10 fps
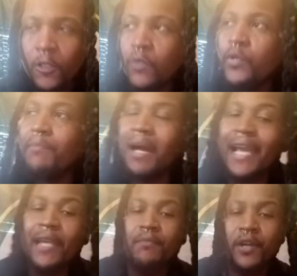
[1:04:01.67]
We
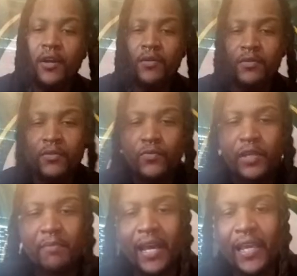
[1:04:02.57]
might, bro.
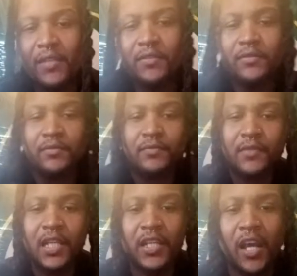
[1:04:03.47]
We might.
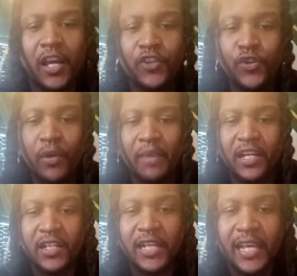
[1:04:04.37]
And nah, you doing
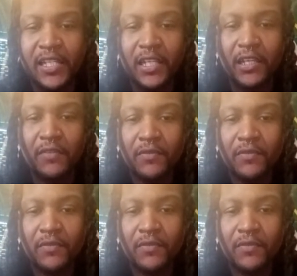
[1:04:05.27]
better than that, Steve.